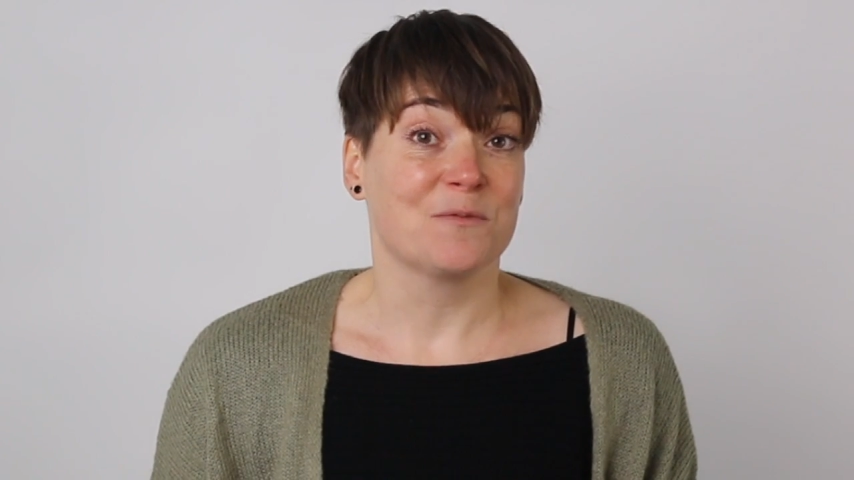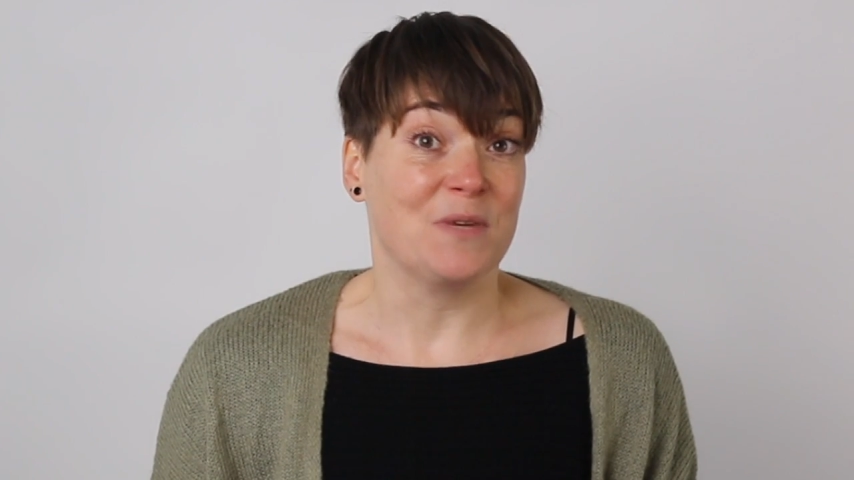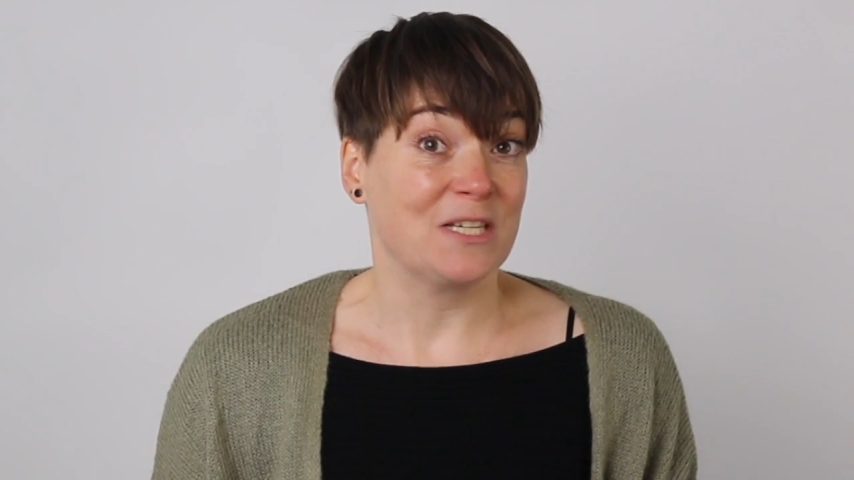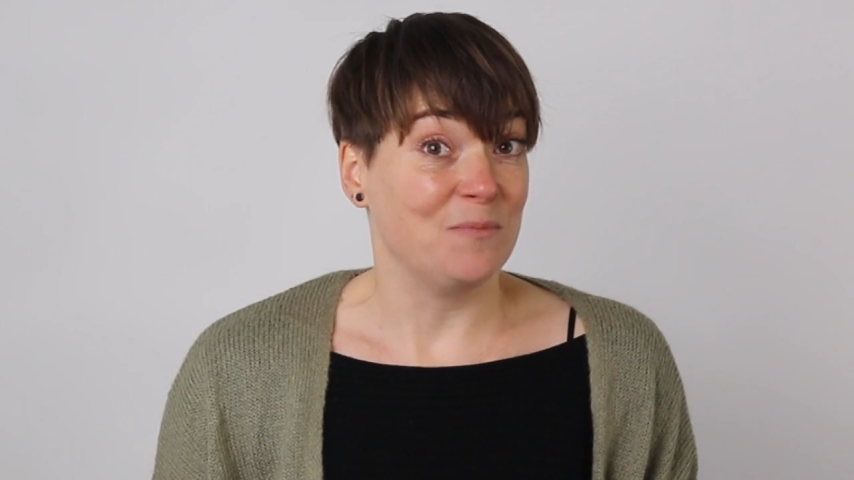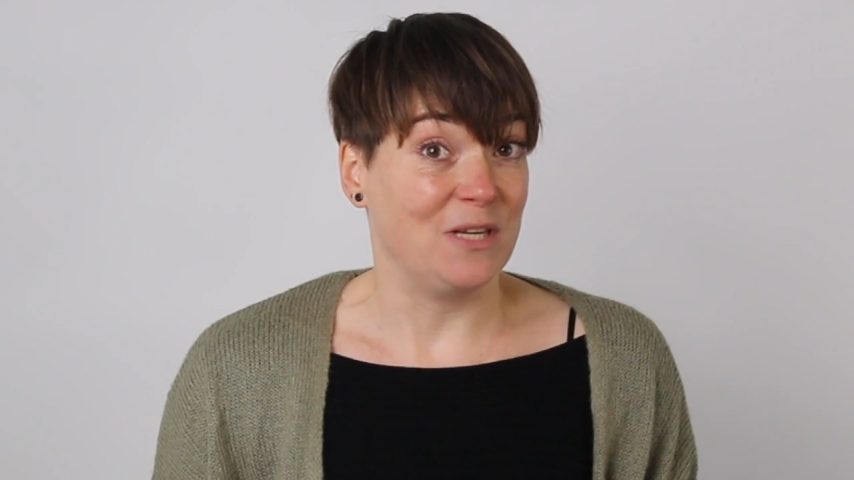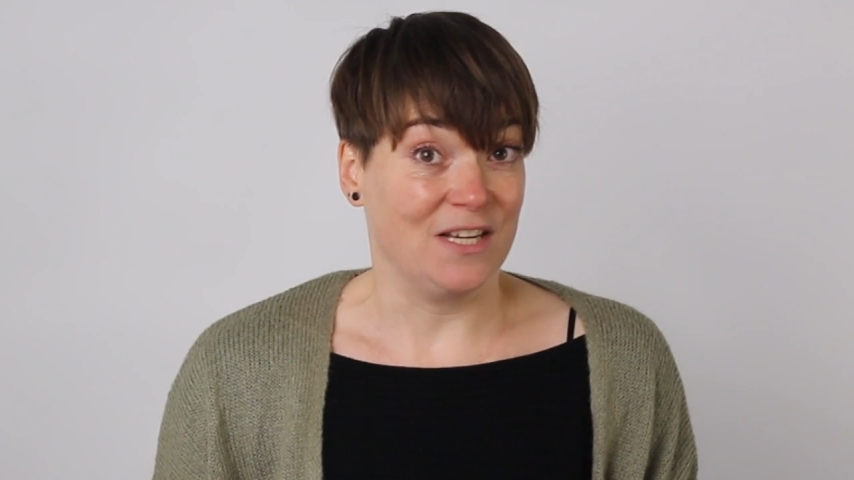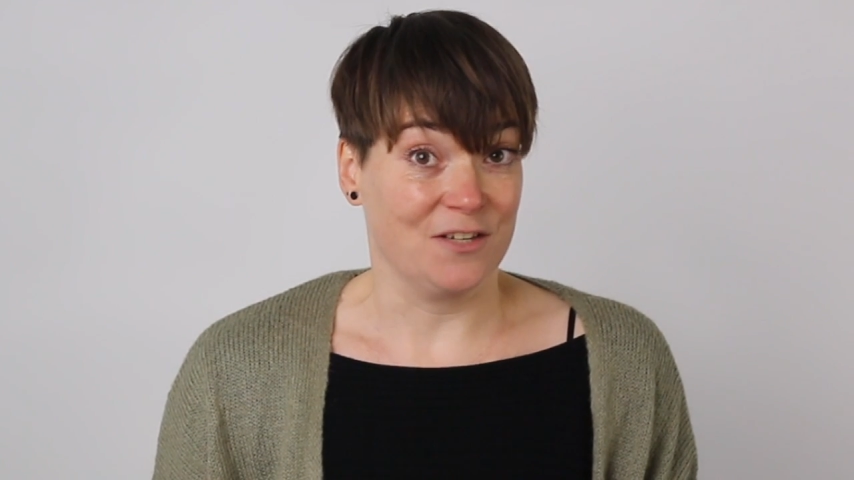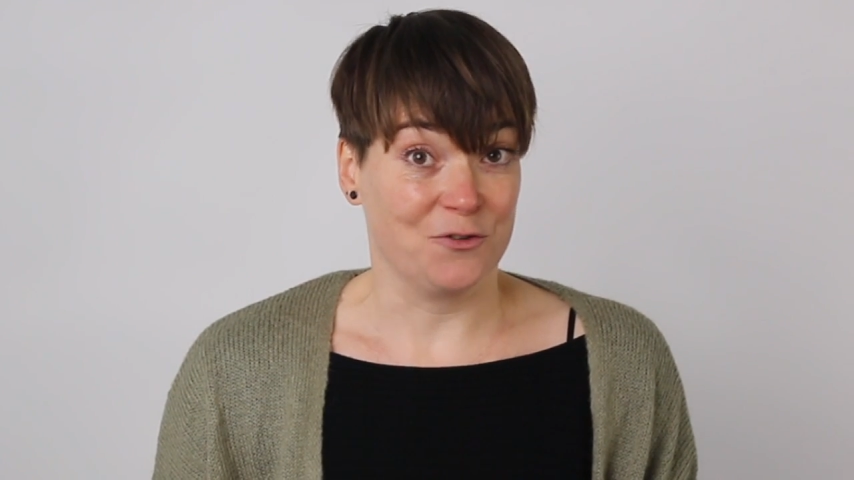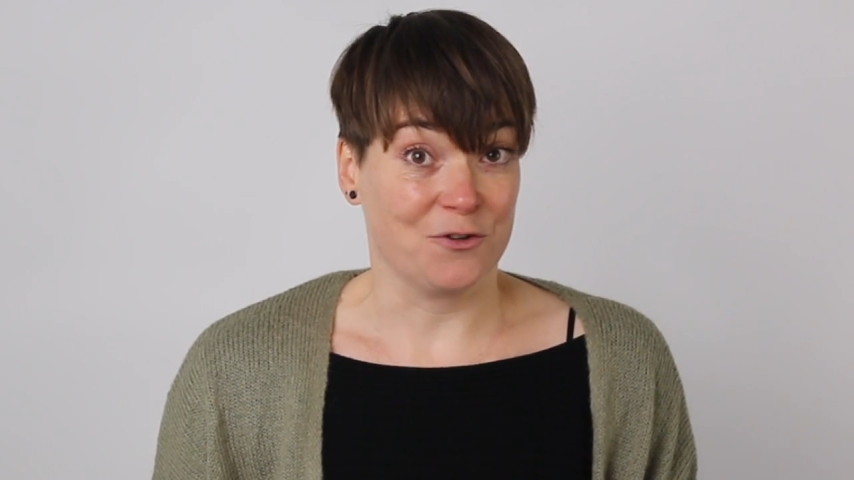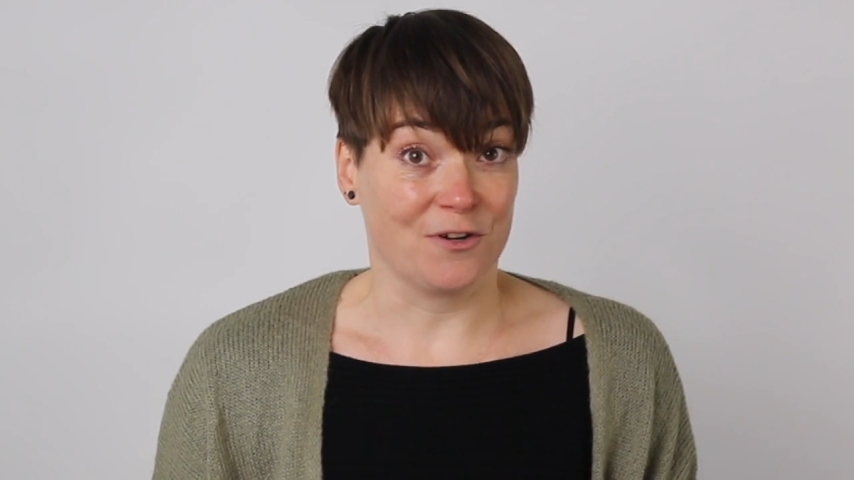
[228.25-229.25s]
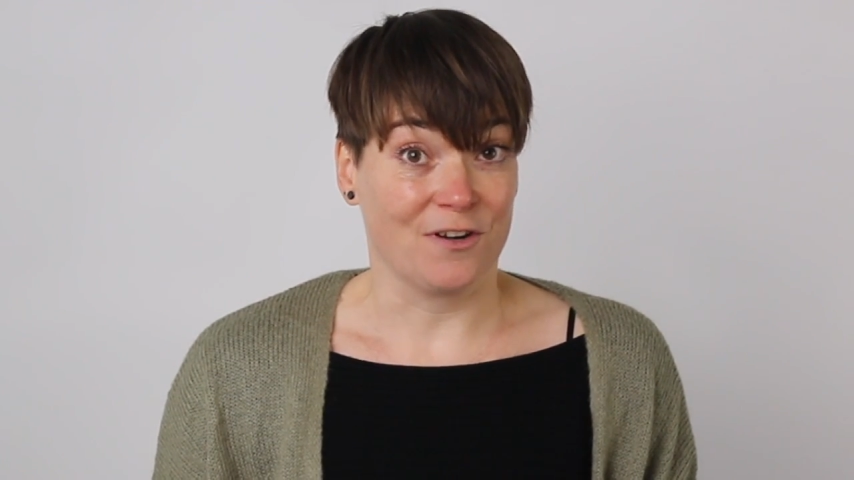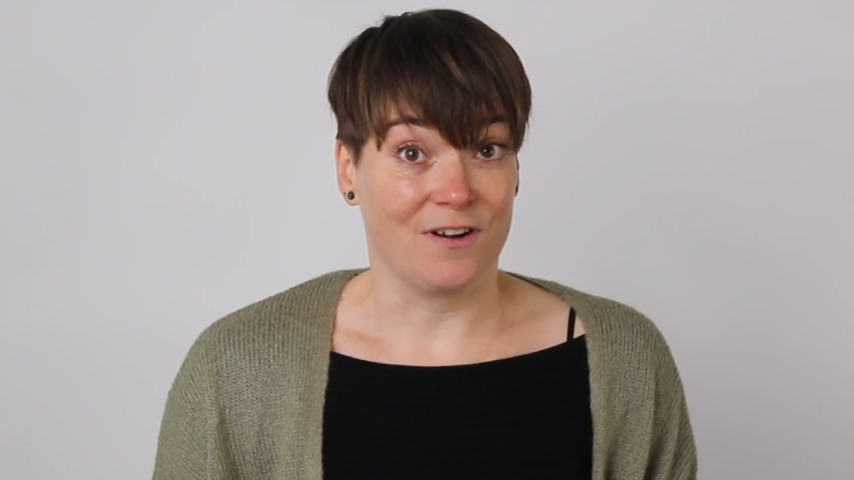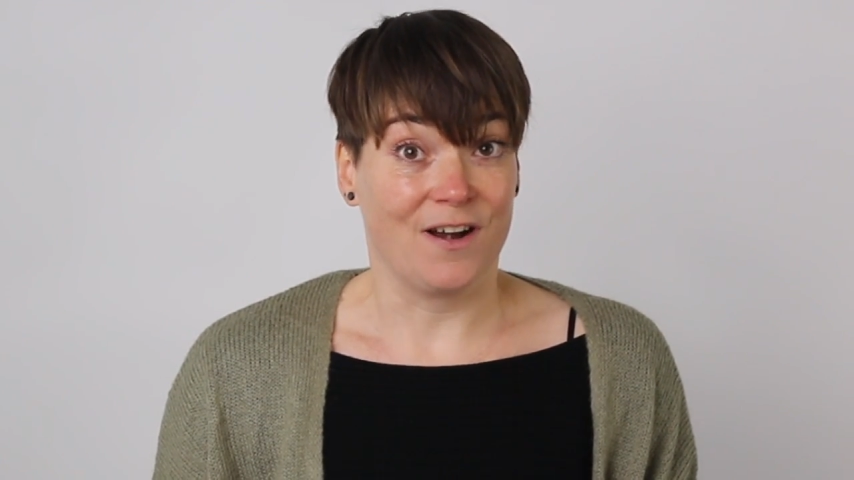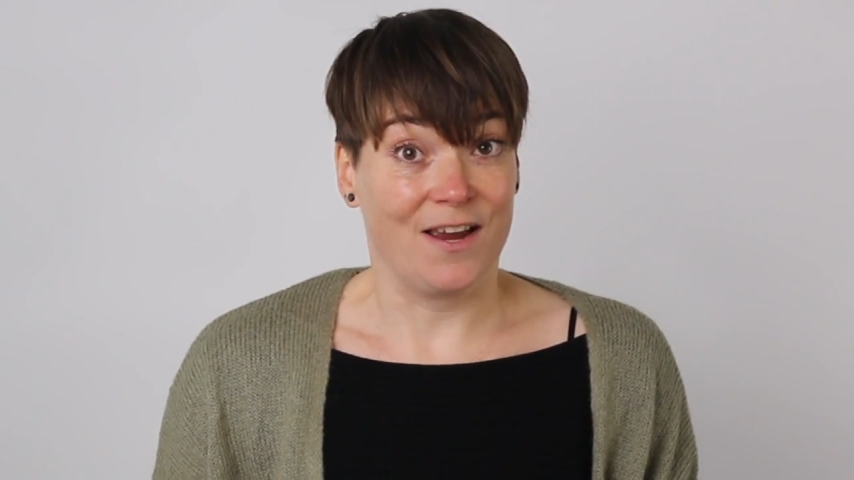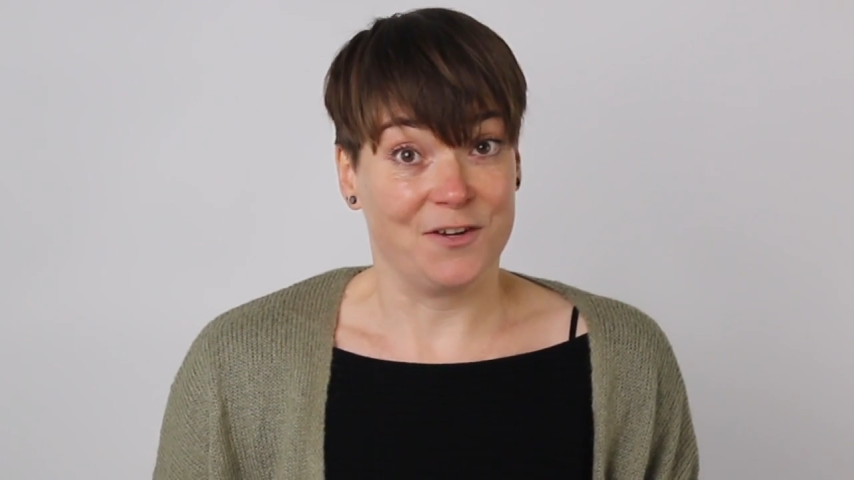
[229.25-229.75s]
mixed media
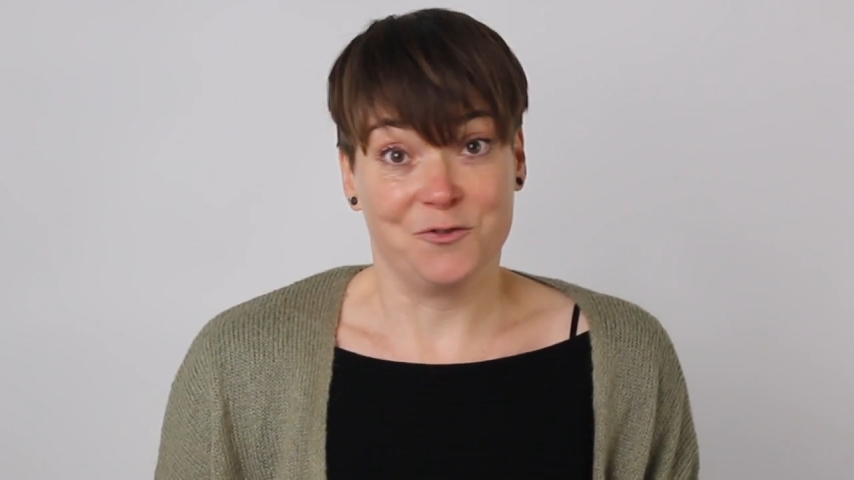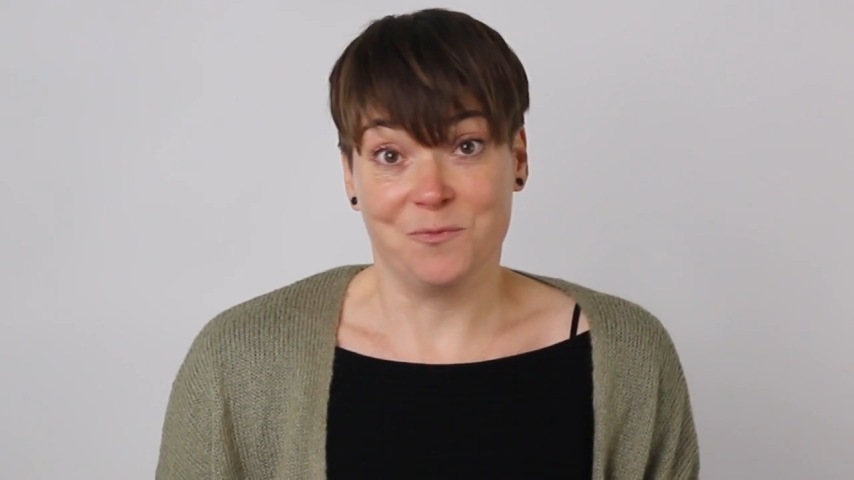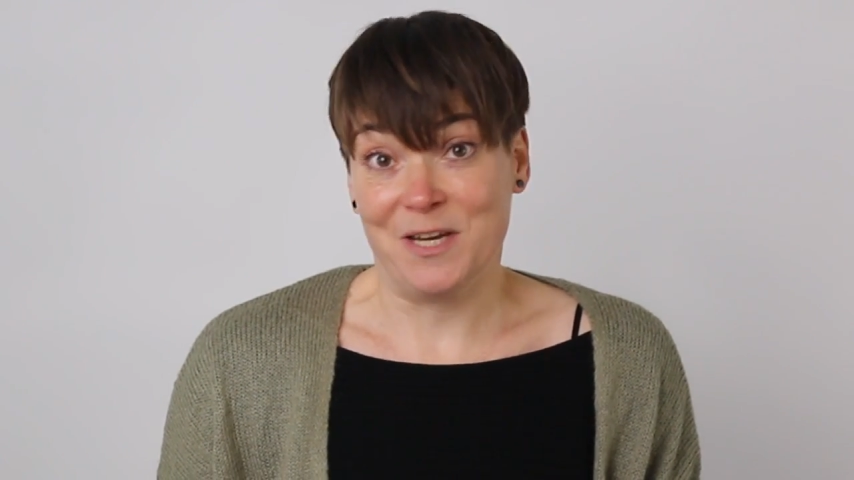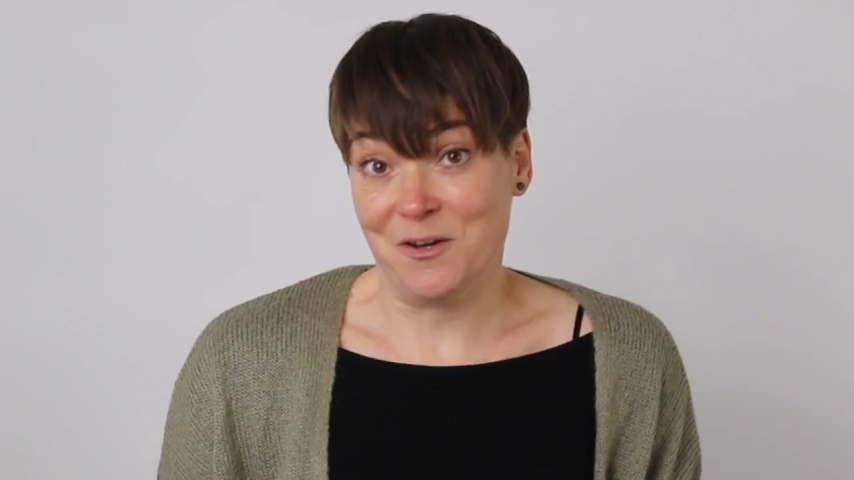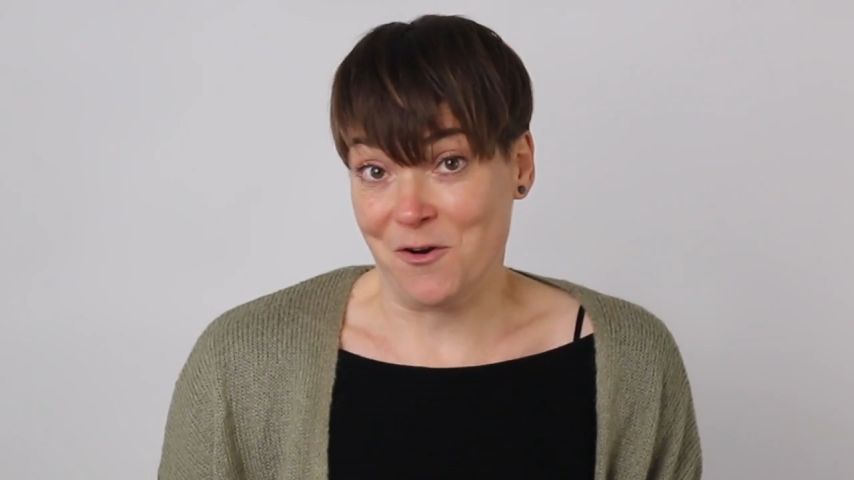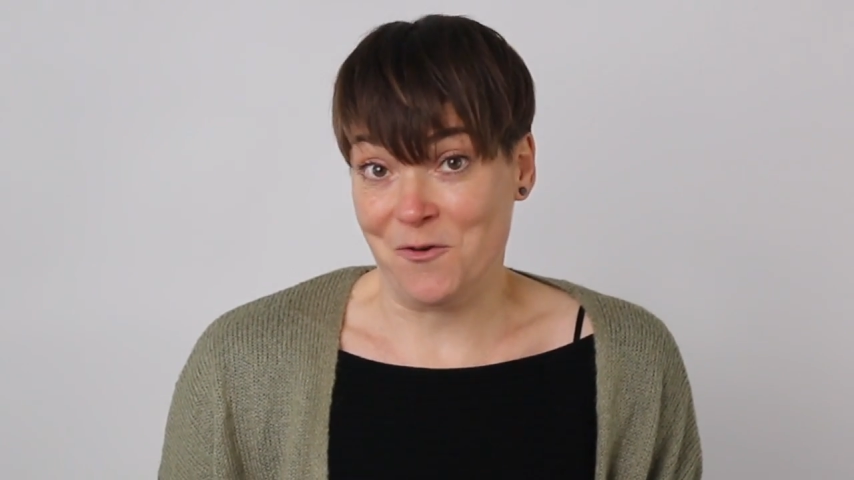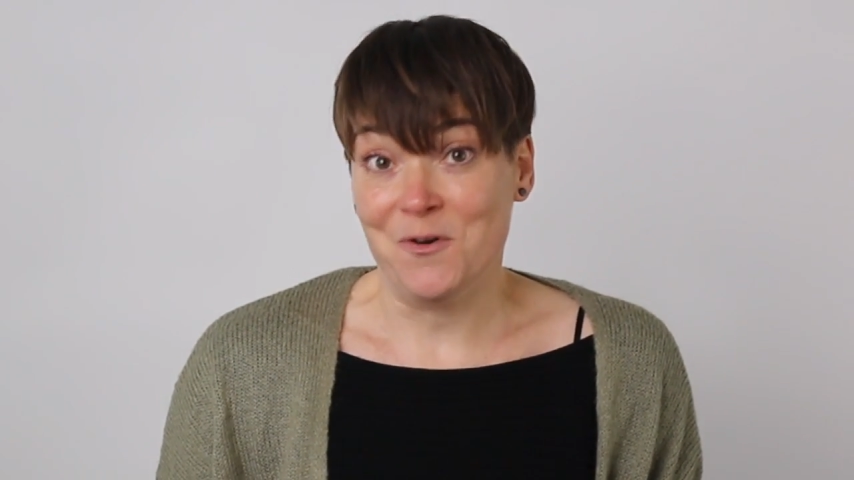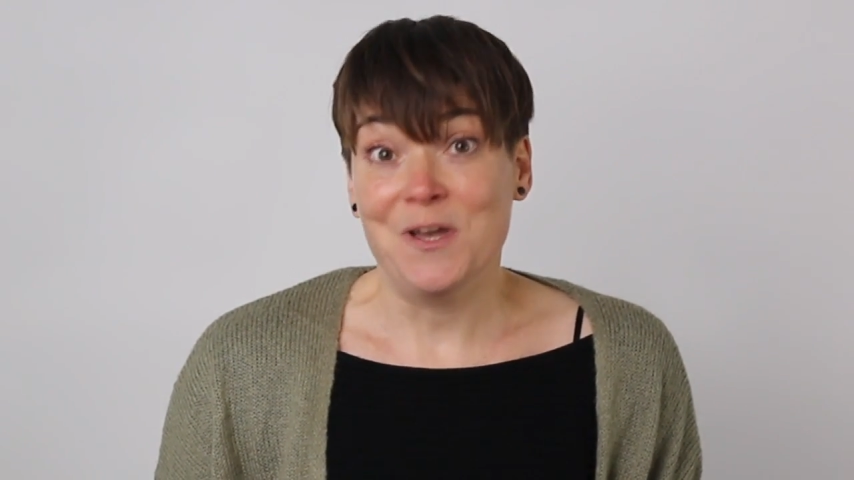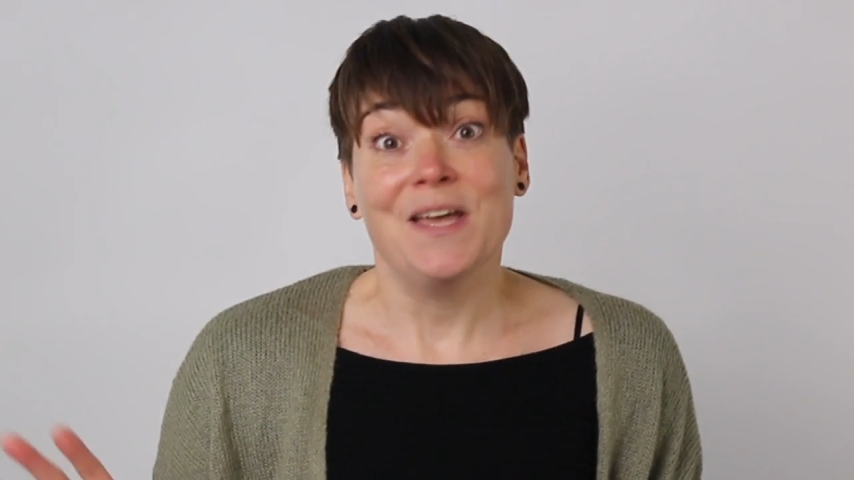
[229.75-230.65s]
journaler, as you may know.